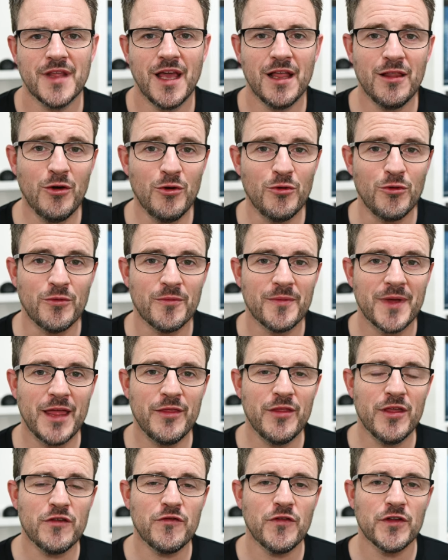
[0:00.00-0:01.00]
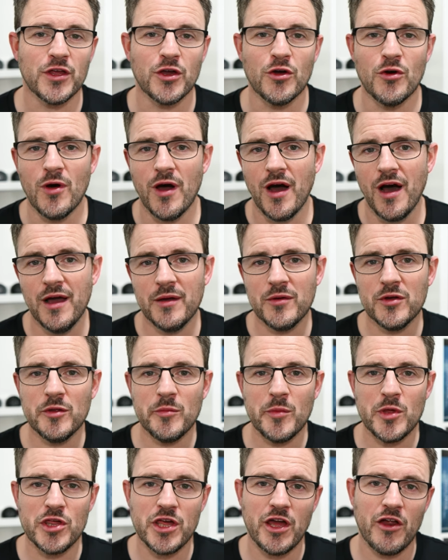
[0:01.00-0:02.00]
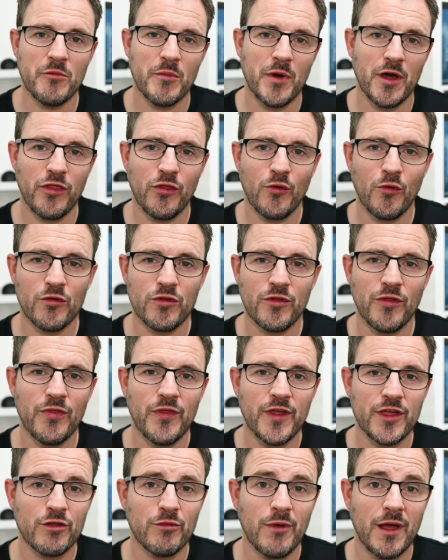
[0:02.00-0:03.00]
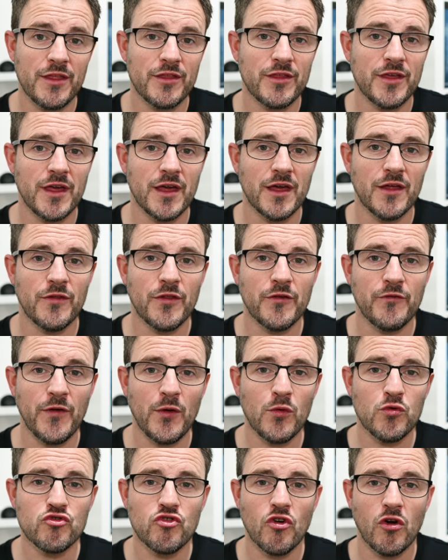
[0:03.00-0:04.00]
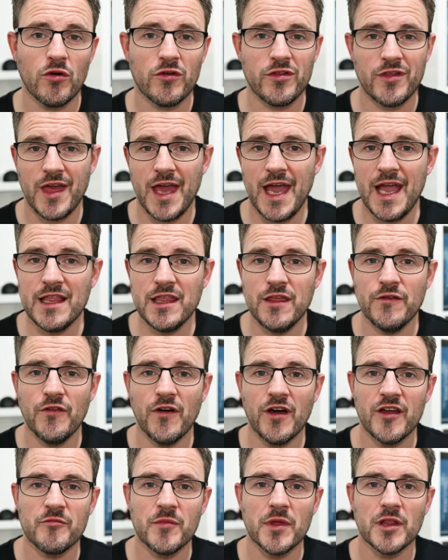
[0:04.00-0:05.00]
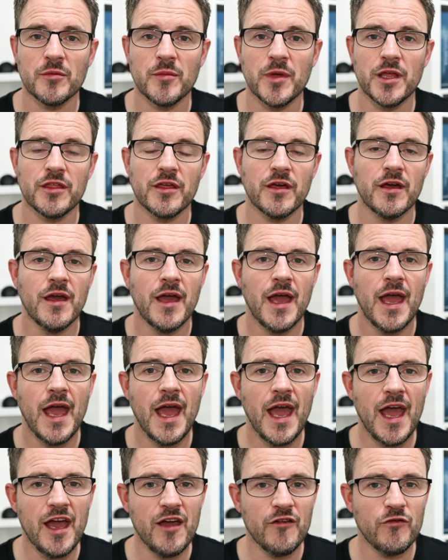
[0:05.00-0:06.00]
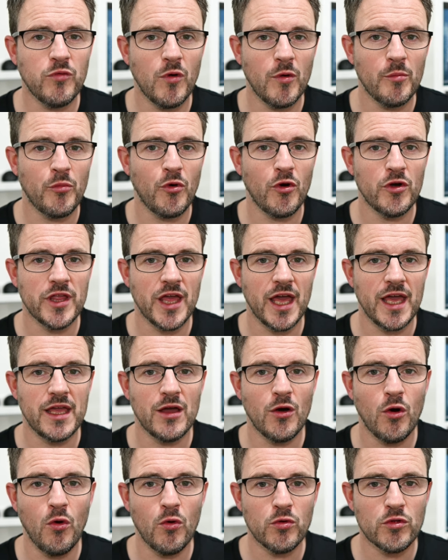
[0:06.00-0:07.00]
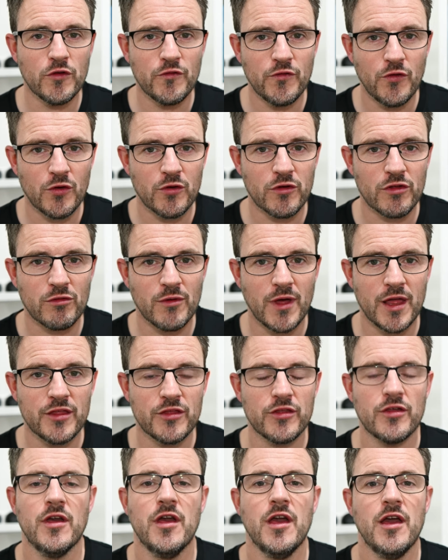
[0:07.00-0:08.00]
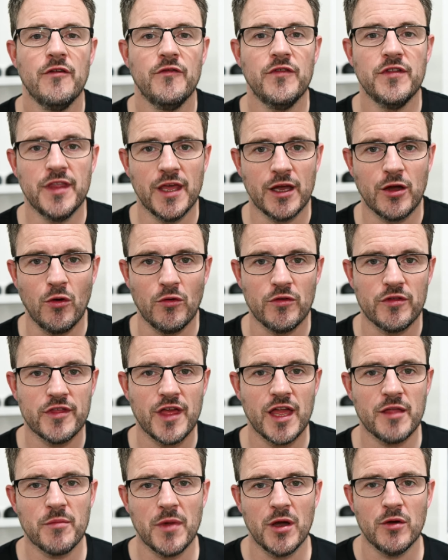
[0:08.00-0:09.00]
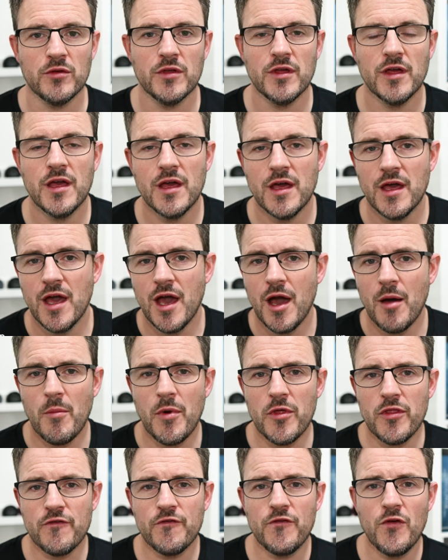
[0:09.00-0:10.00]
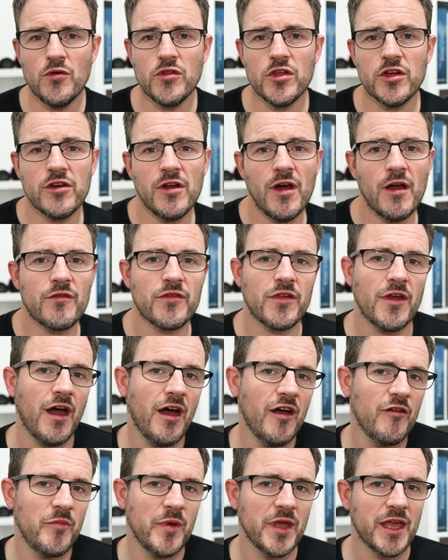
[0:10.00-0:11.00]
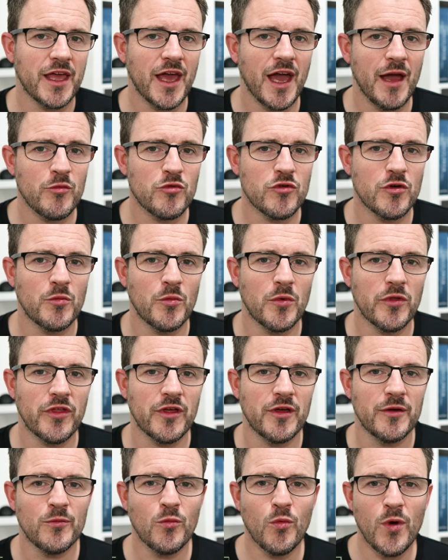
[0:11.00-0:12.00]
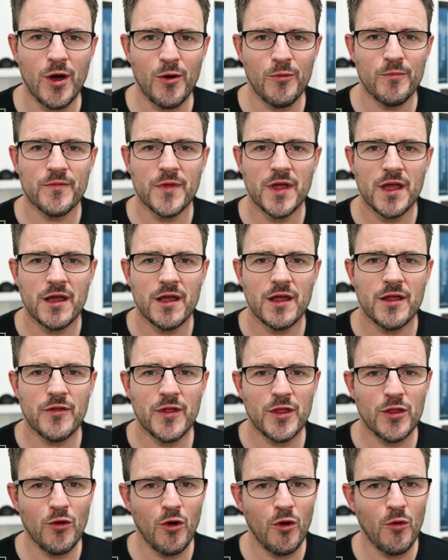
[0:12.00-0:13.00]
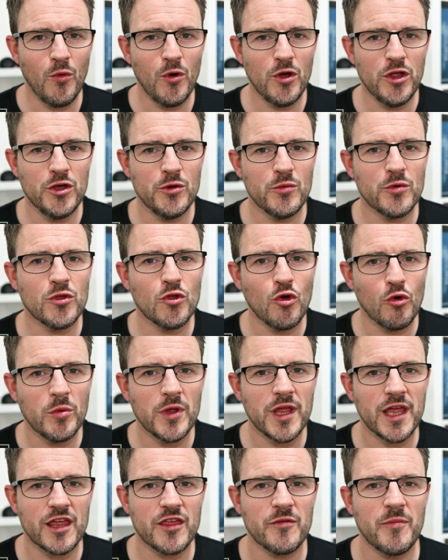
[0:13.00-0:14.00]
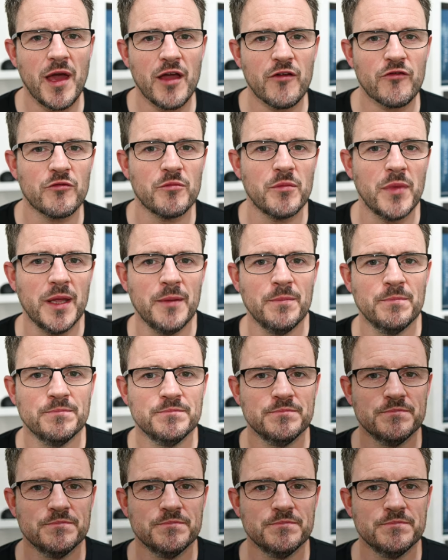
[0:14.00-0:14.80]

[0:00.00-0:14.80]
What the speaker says: Hello! In this video, I'm going to be sharing my thoughts on this lens here, the Viltrox 85mm f1.8 autofocus lens for Nikon Z mount. But the photographs I've been capturing with it, well, they're not what you would normally expect from me.